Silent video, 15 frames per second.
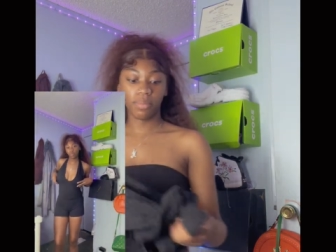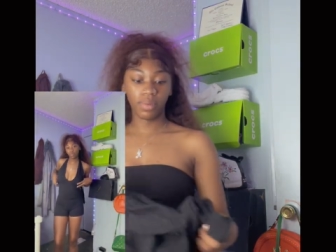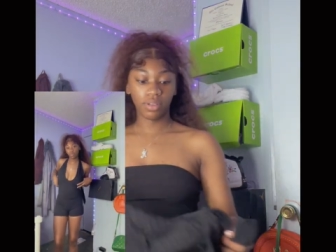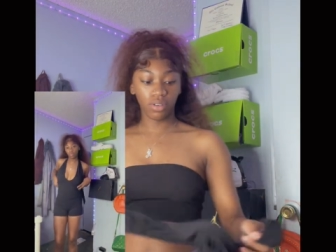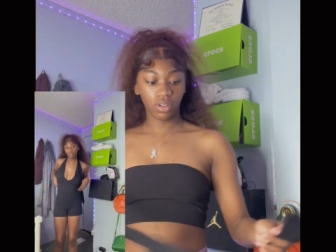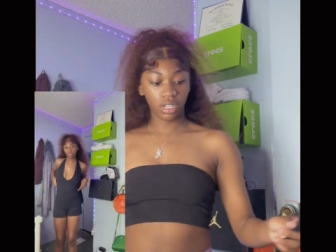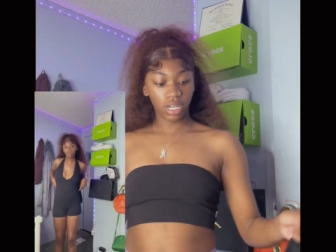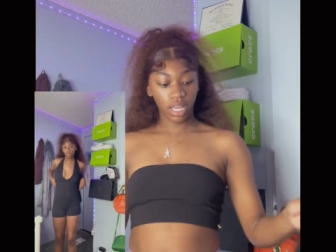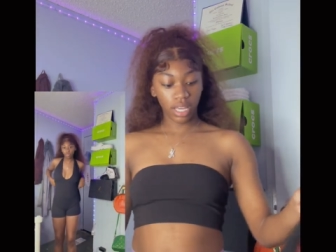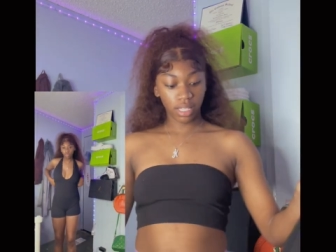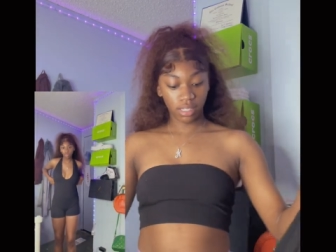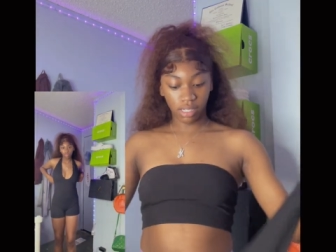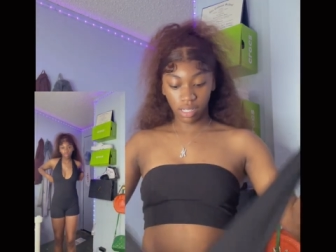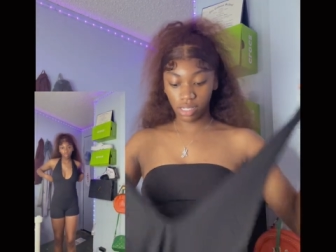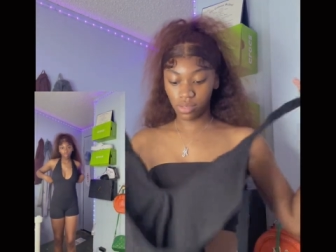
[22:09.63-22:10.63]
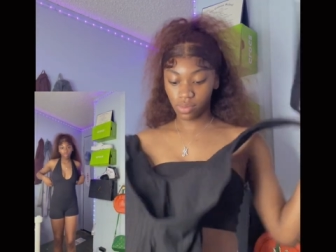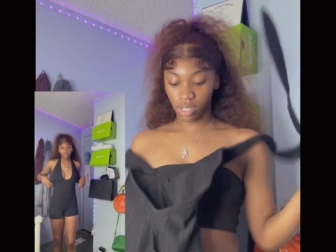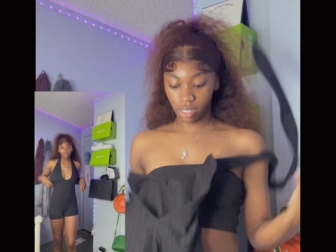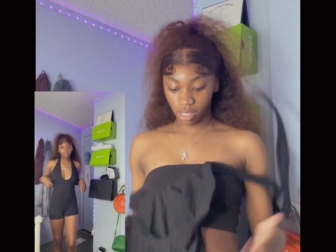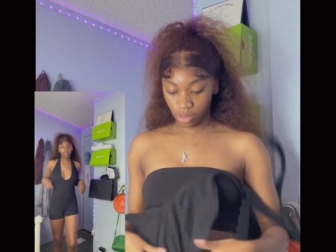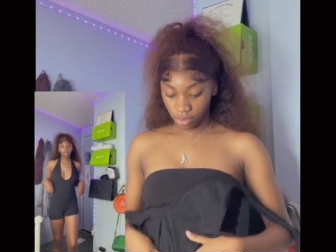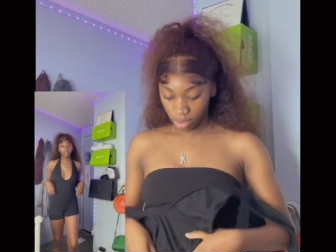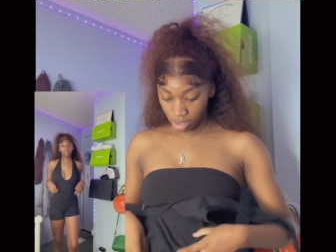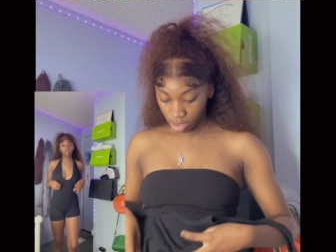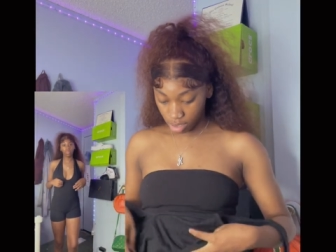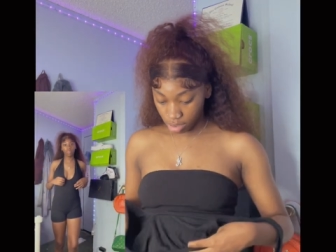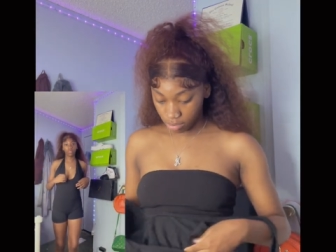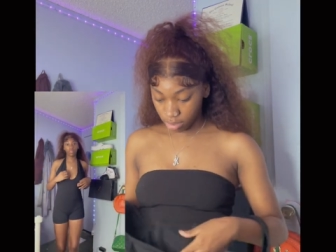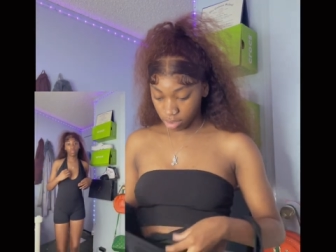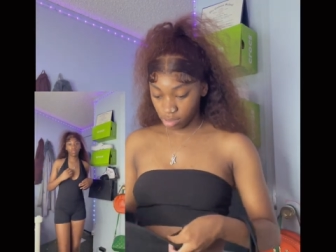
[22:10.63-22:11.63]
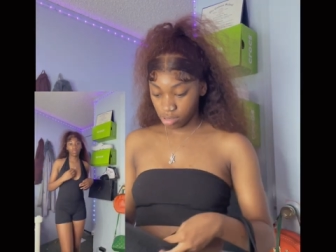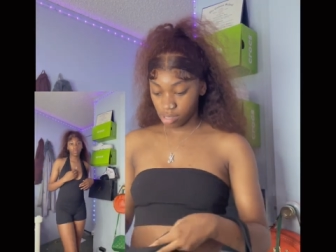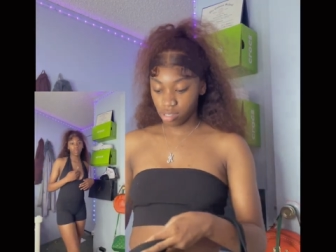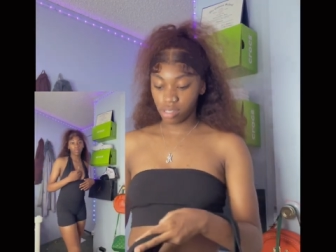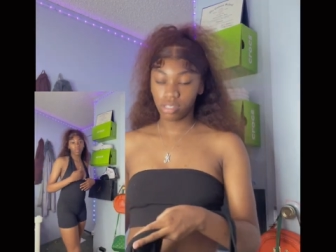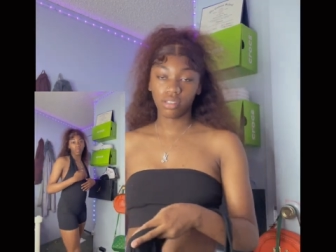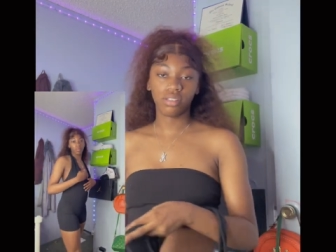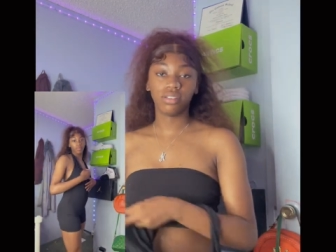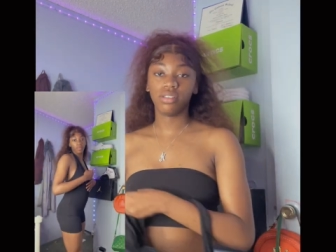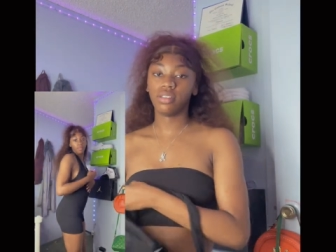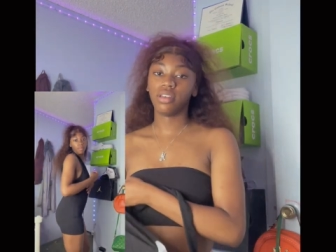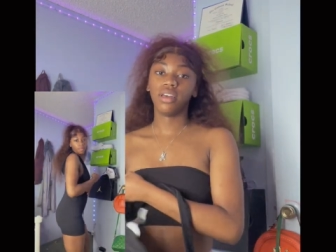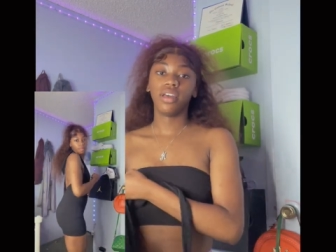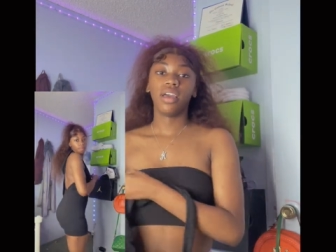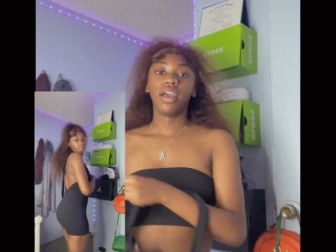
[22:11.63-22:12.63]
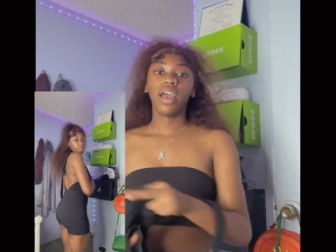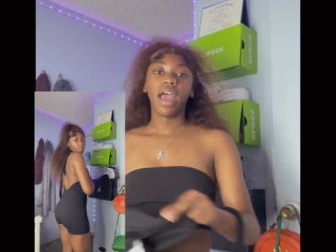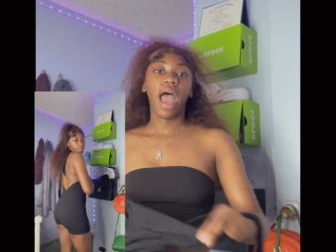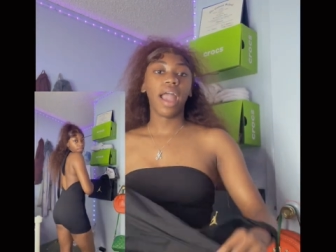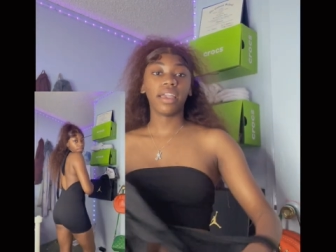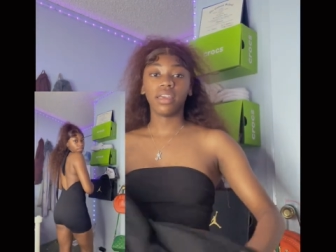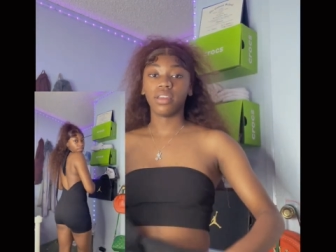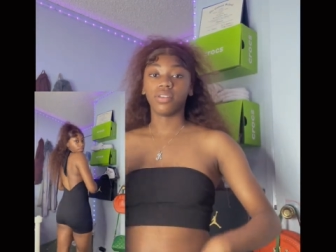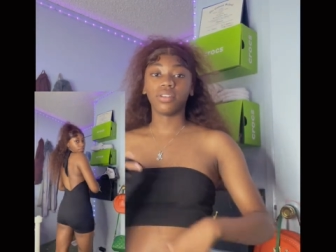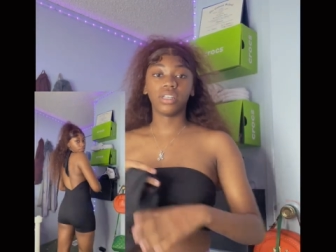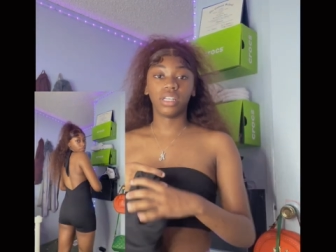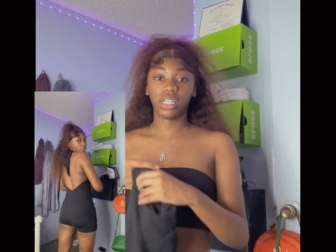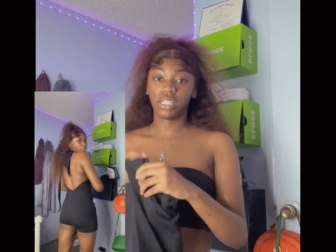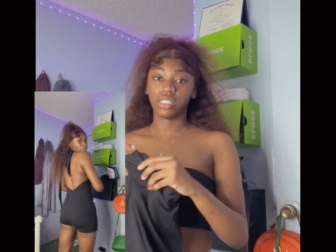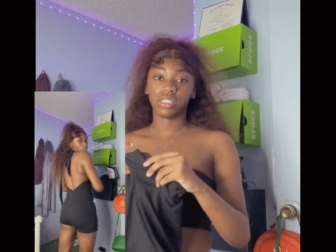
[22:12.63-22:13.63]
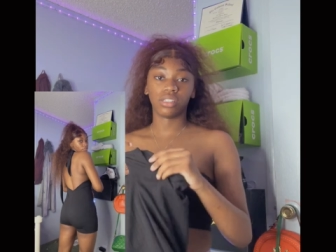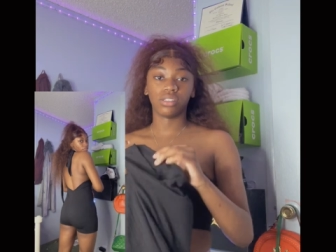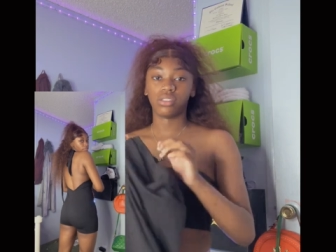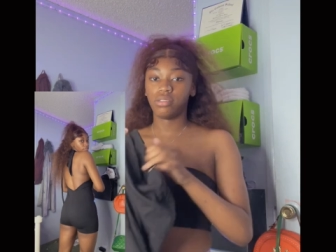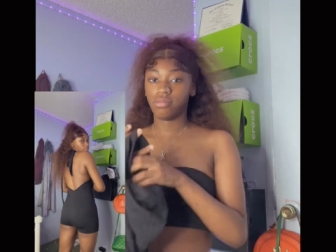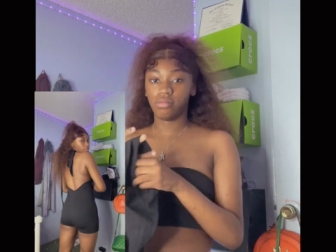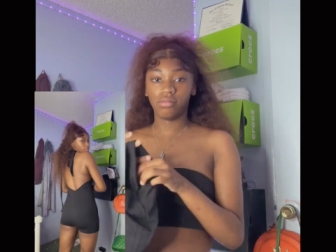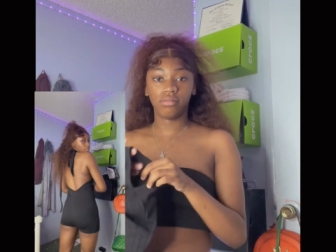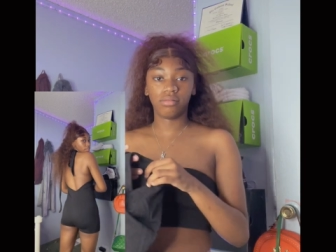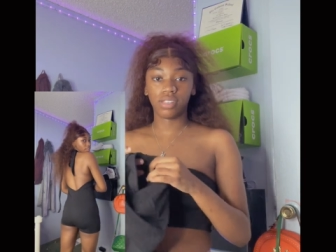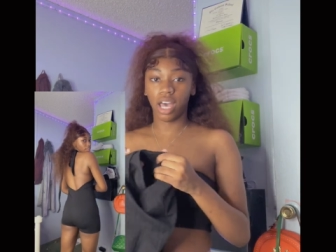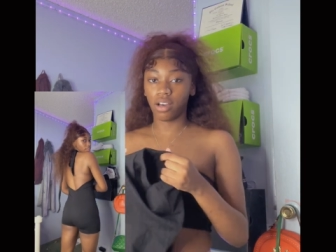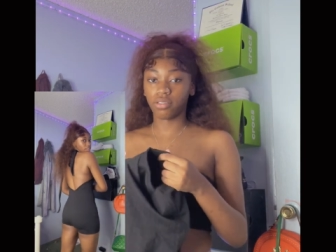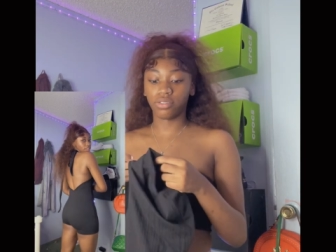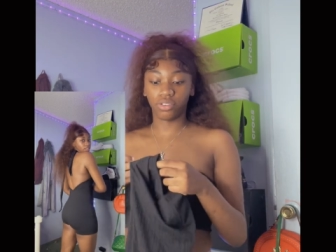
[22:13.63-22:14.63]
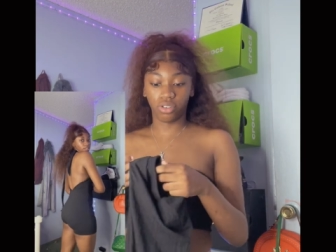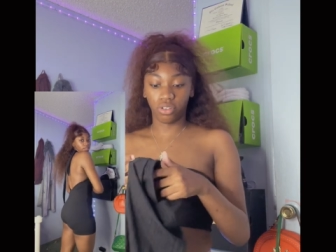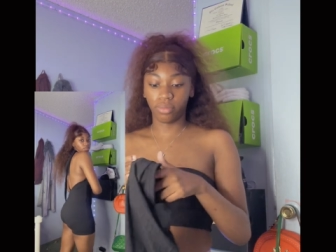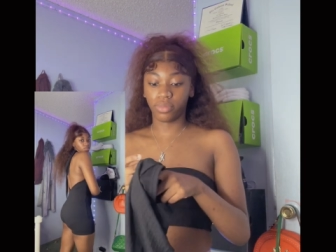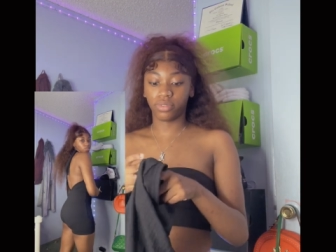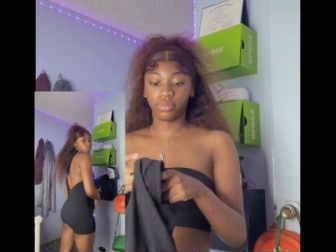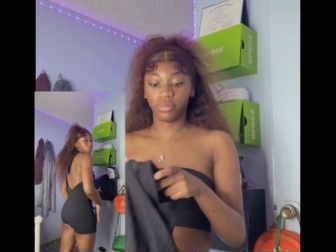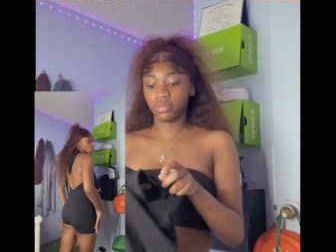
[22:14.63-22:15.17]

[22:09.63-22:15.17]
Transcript: be organized, and that's what I need to work on because I get on here and just talk normal.